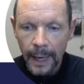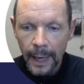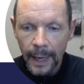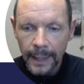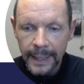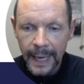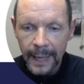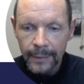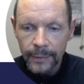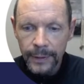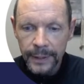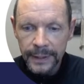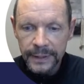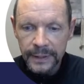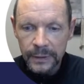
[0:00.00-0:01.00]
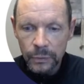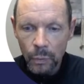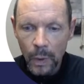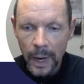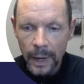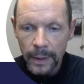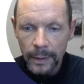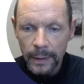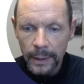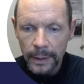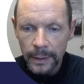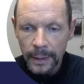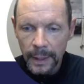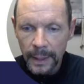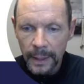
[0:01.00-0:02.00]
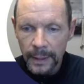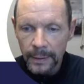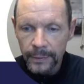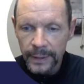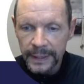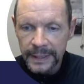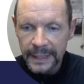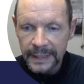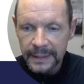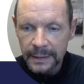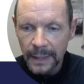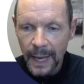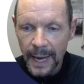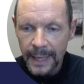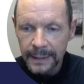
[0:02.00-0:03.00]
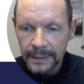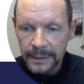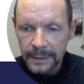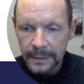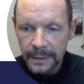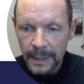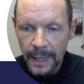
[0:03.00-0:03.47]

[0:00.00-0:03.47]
Again, this is where uh, the disc lies,